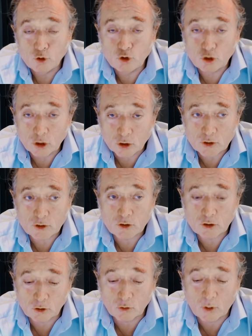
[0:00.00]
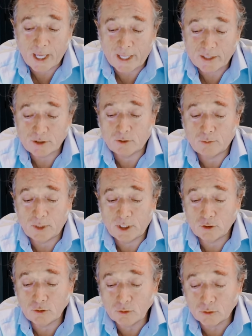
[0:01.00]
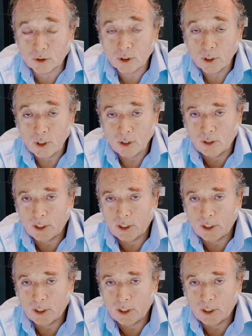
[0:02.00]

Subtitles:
just so as to make sure